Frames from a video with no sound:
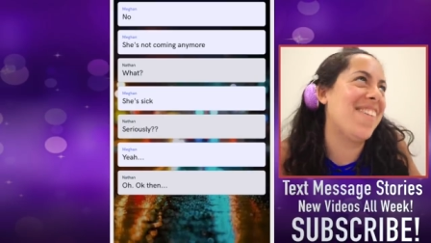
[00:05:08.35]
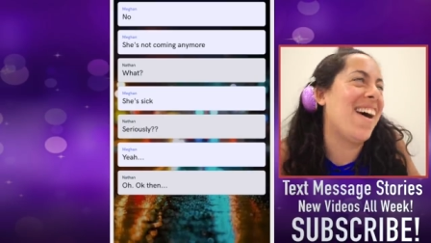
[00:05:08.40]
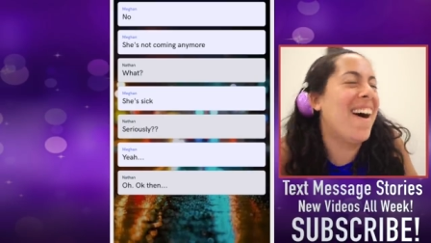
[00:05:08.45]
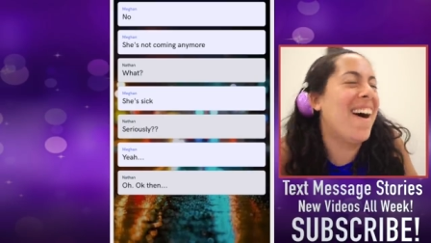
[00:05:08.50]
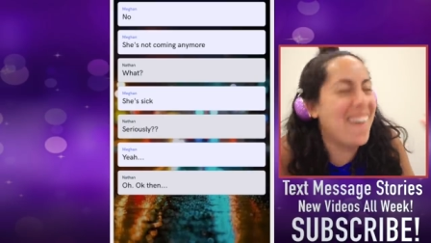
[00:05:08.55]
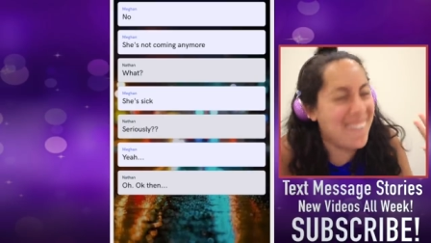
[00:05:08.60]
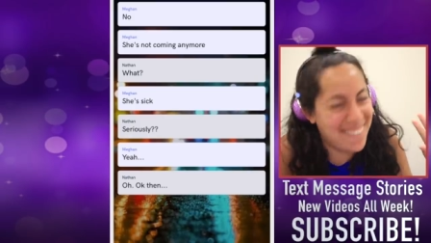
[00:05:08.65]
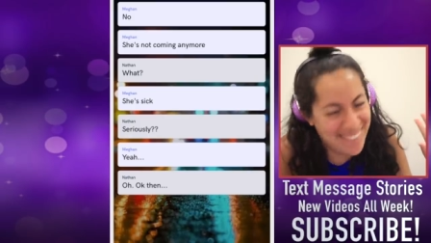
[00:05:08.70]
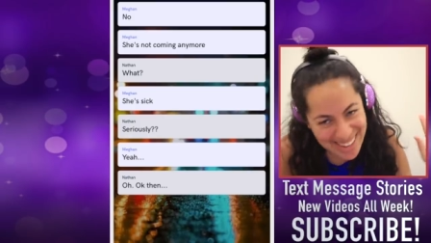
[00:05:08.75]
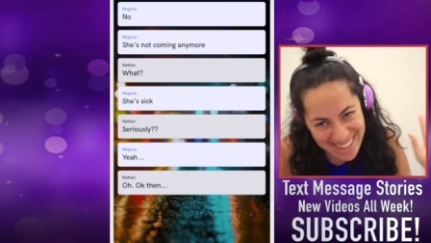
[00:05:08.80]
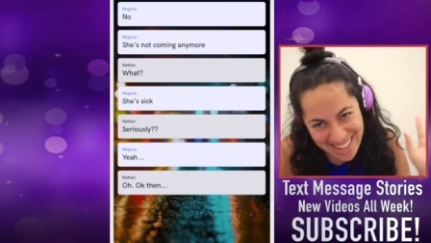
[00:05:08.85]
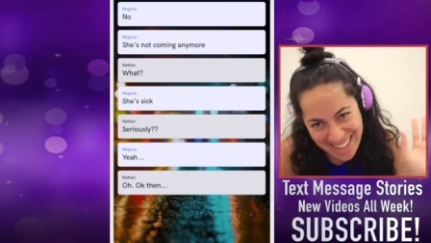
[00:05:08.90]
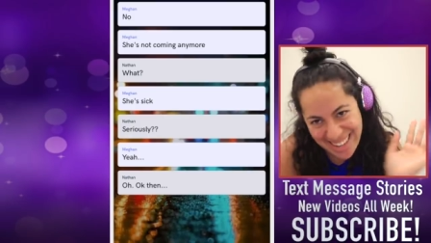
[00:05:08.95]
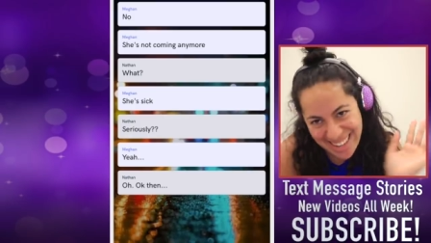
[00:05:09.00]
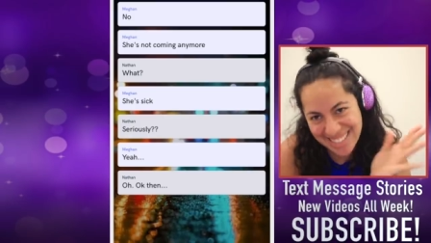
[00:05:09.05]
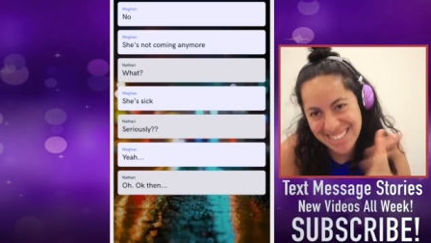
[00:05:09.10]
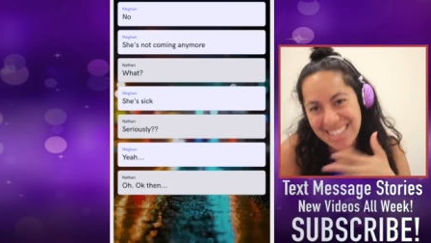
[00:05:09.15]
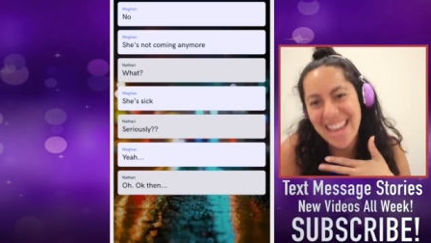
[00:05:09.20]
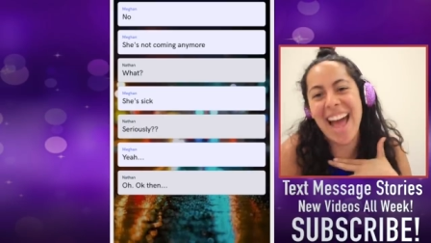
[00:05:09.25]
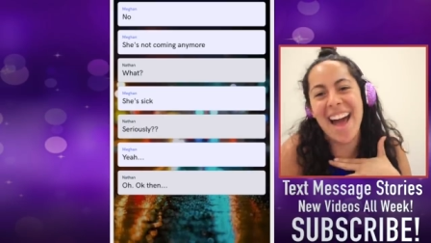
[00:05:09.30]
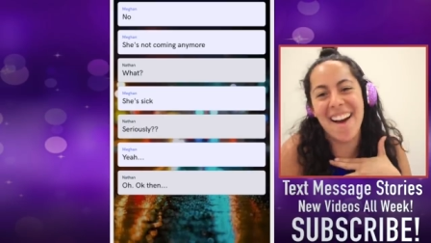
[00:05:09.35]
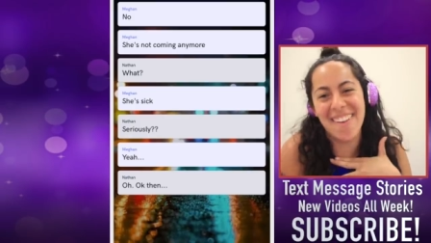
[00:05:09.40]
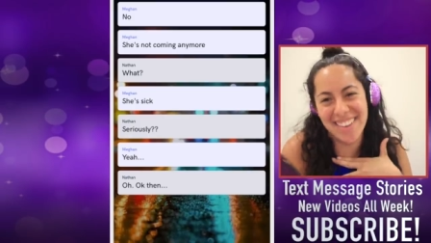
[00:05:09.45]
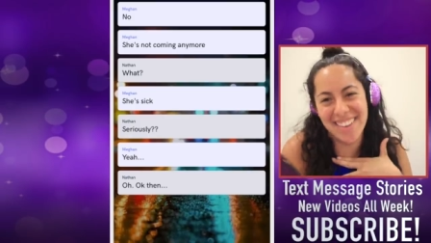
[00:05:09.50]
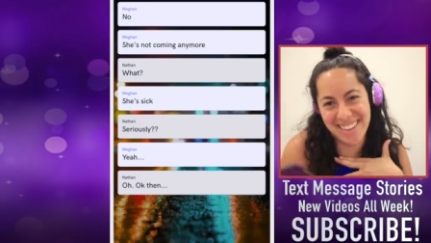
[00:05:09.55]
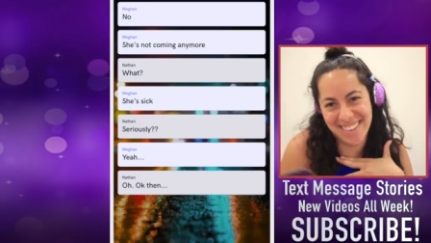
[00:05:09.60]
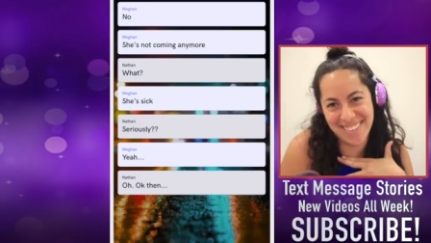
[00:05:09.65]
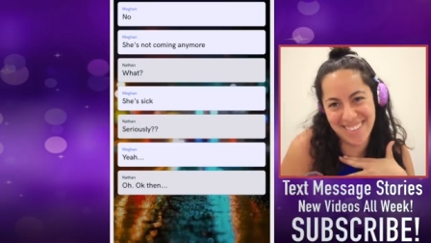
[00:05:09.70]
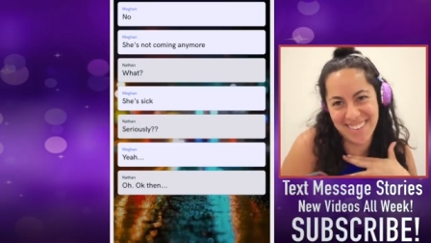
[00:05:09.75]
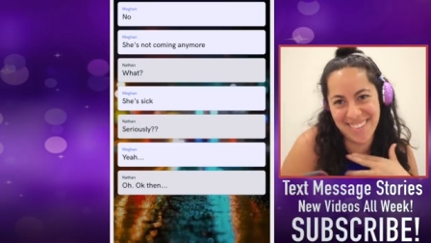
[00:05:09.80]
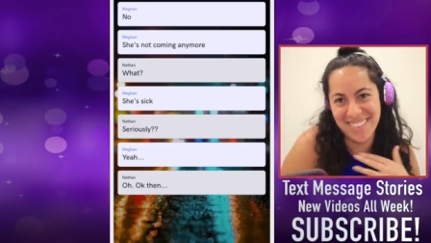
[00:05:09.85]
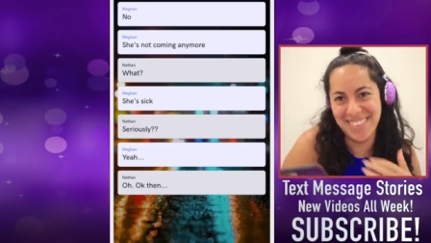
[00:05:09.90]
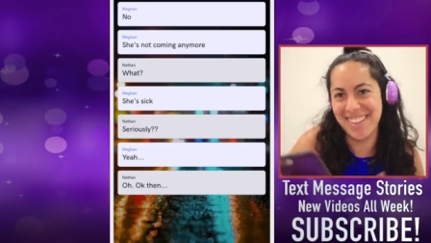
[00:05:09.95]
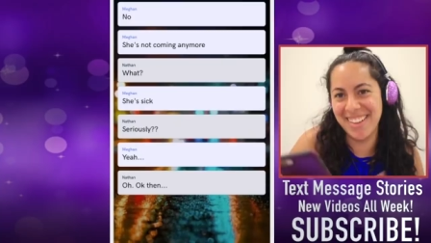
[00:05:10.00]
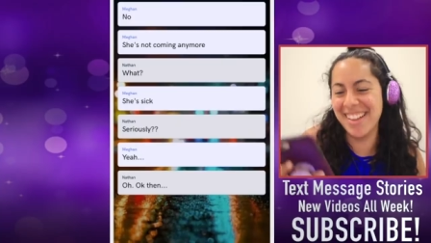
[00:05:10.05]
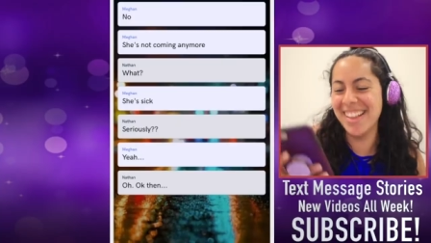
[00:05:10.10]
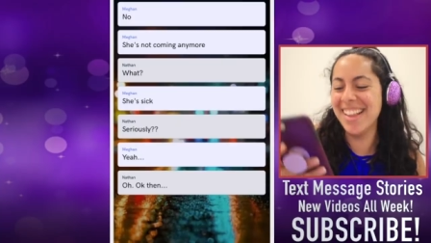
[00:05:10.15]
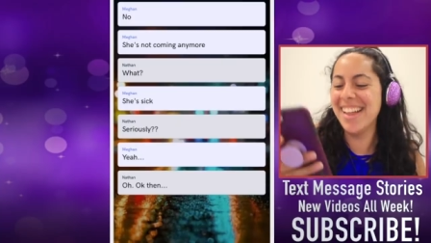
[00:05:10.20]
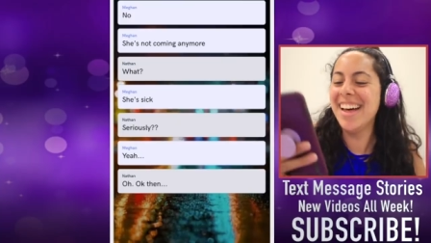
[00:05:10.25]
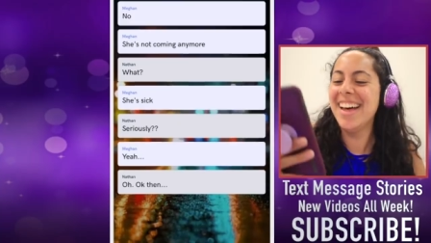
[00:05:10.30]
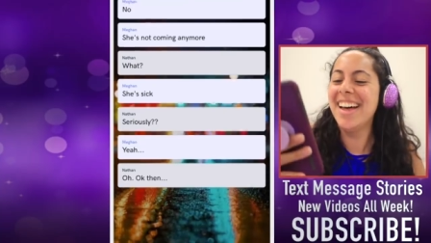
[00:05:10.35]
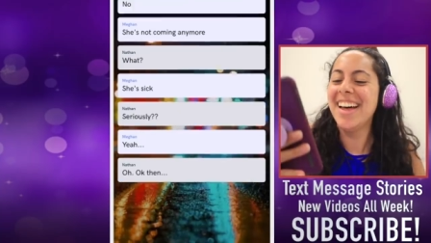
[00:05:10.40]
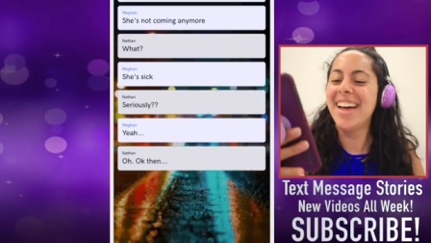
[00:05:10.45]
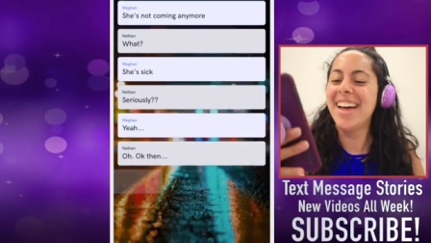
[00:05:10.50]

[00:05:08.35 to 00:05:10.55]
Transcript: Oh my gosh, how adorable.